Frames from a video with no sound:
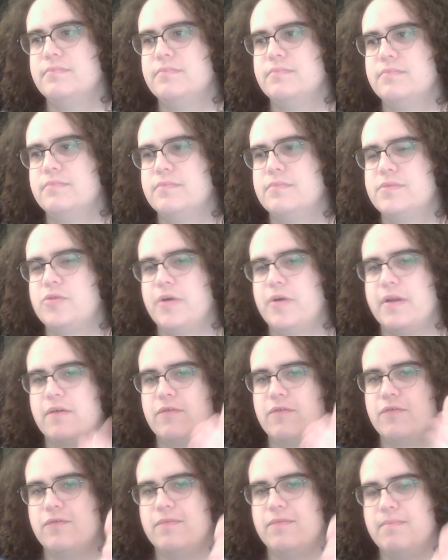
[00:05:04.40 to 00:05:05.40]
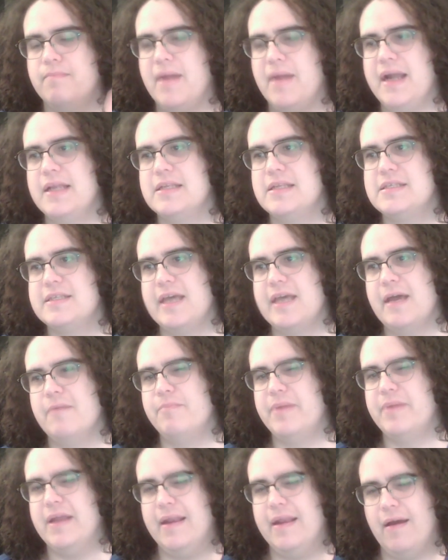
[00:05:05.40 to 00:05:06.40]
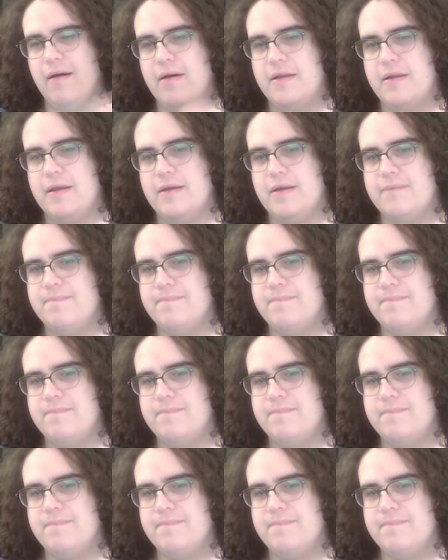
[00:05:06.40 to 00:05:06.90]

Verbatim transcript: sort of mindset, but on a